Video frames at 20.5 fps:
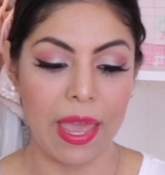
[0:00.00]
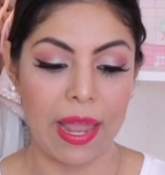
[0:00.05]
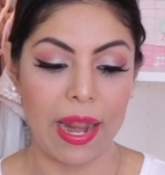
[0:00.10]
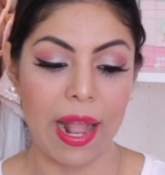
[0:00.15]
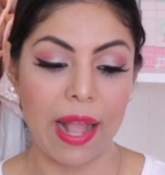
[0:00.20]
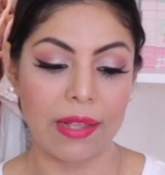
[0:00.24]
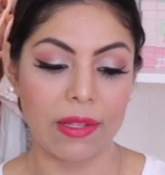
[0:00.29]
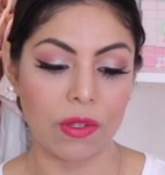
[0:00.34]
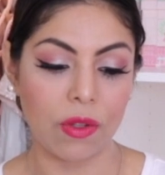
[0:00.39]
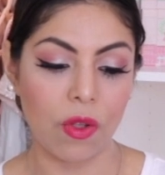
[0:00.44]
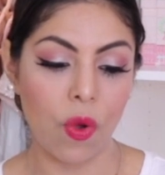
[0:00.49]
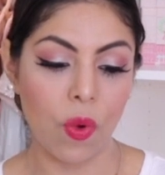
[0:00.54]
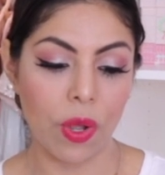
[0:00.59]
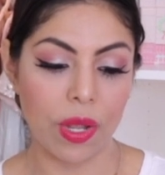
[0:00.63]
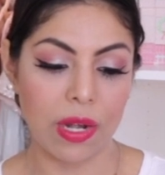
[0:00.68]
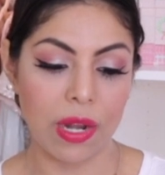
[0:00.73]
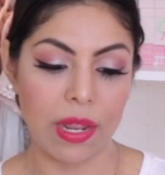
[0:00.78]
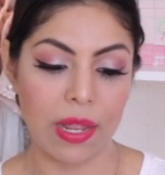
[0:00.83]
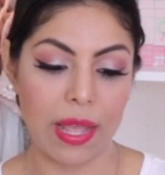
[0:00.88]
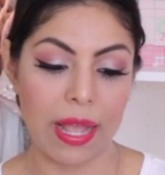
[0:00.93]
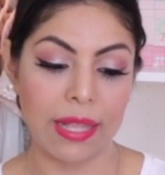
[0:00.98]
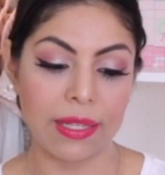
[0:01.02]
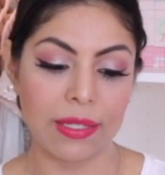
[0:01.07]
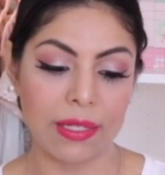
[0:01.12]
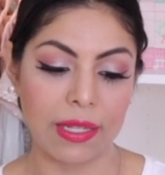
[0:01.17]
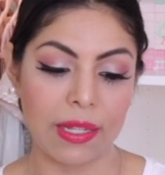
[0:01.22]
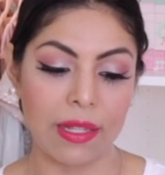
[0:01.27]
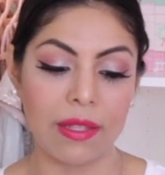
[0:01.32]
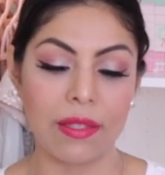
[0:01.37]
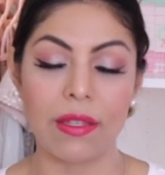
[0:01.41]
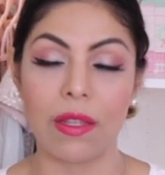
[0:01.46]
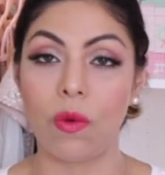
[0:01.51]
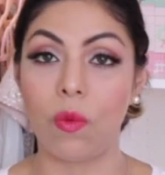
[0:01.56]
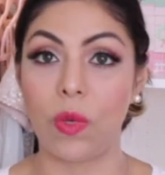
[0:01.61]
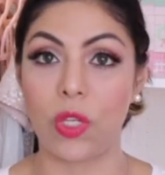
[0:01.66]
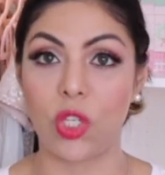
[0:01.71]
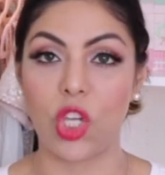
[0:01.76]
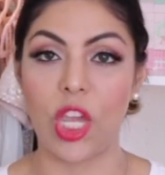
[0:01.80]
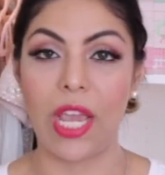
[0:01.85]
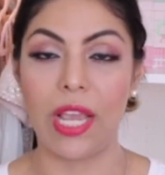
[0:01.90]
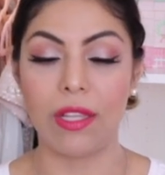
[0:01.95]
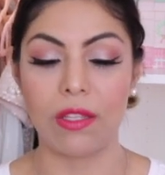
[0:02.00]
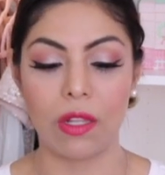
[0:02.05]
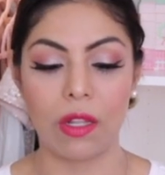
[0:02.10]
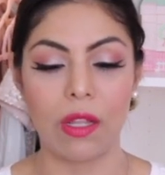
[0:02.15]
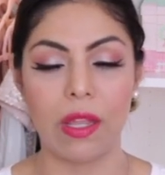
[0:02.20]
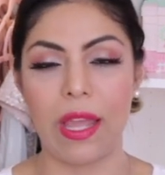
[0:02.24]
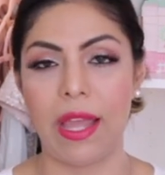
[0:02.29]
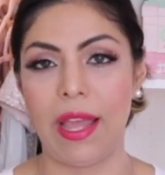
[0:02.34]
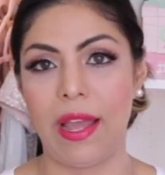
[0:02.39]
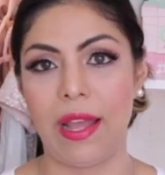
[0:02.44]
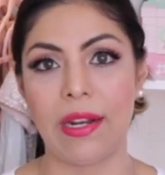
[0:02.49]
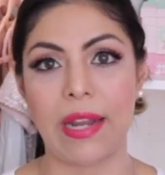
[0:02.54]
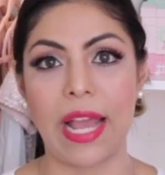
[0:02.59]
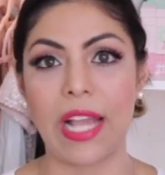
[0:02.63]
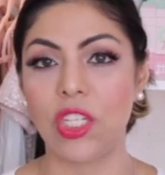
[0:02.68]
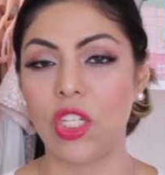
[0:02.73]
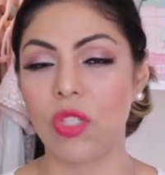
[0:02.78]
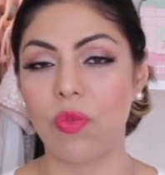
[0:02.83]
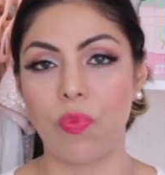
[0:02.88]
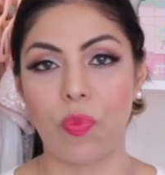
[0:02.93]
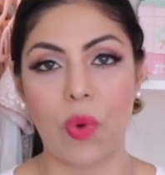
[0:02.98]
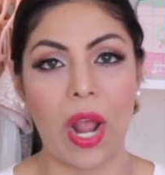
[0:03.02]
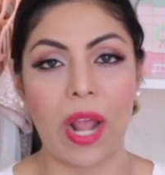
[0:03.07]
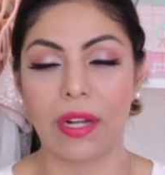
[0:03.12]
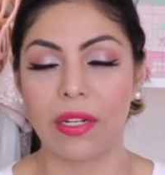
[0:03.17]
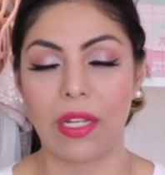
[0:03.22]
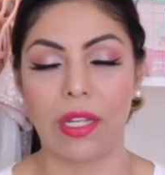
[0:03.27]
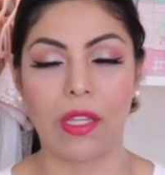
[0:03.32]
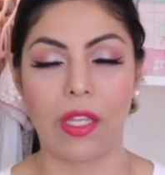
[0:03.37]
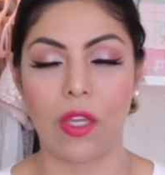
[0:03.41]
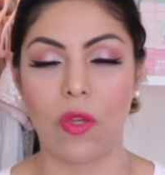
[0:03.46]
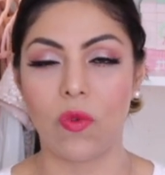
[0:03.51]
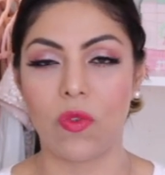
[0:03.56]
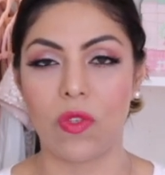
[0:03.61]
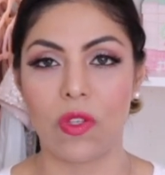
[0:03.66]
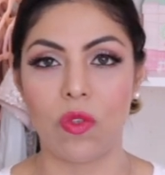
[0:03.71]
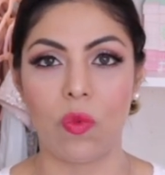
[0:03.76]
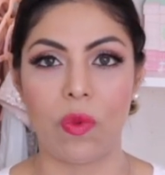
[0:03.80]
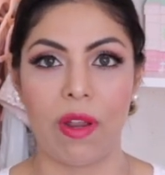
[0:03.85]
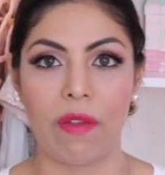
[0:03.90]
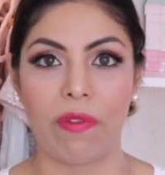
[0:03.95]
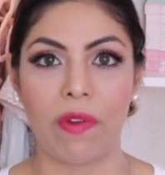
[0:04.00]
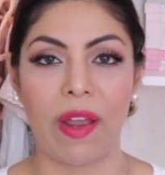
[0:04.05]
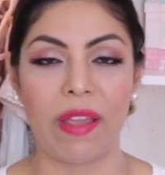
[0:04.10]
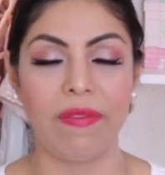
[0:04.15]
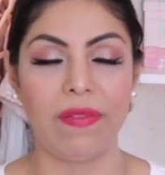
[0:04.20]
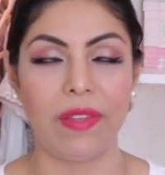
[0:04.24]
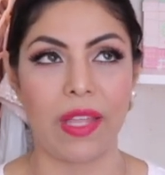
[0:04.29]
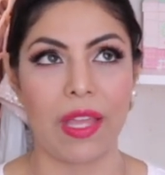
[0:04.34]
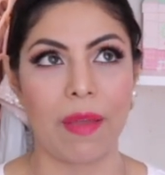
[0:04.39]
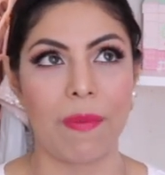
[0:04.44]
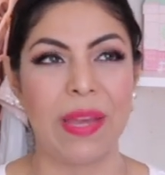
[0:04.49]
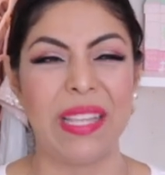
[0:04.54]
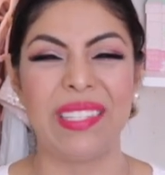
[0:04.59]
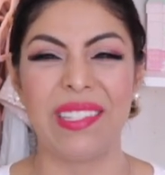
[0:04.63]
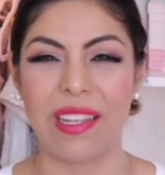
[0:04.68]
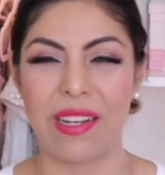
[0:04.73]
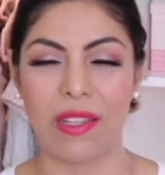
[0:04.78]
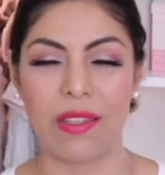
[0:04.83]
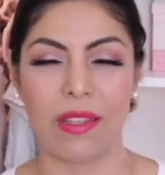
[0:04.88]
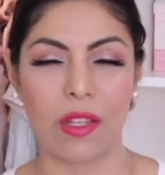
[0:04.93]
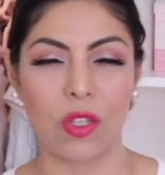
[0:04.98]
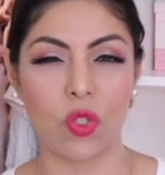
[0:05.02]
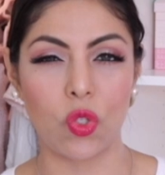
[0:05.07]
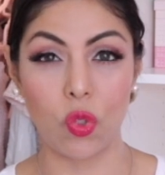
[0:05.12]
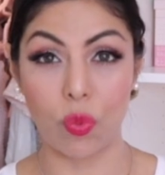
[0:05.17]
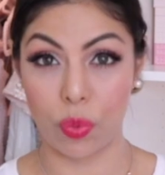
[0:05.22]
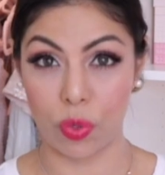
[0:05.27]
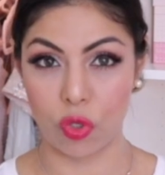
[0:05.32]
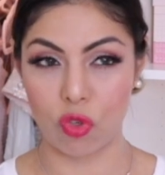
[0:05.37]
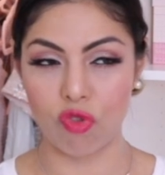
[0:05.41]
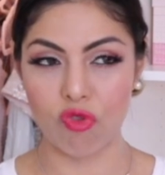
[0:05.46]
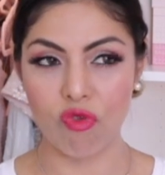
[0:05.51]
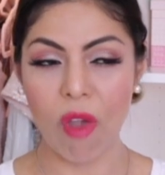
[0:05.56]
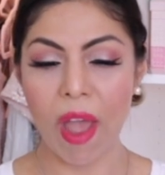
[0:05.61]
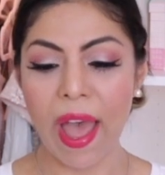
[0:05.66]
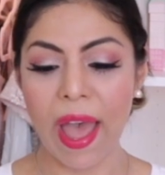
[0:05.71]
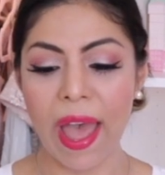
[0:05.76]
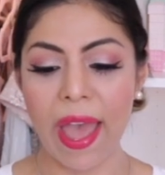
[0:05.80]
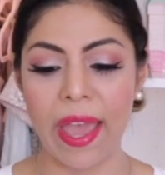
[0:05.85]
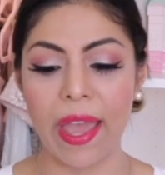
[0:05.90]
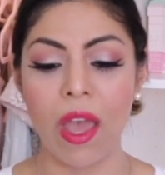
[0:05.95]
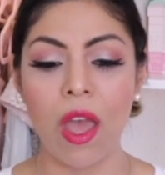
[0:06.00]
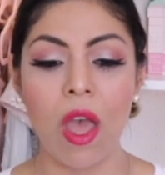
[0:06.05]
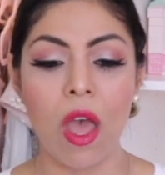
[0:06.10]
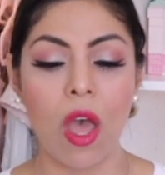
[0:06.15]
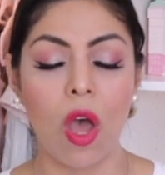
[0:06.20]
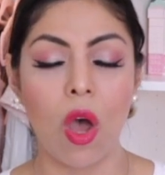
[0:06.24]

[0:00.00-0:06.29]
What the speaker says: It has coconut essence and witch hazel, and I just practically use this whenever I feel like my skin is like super dry,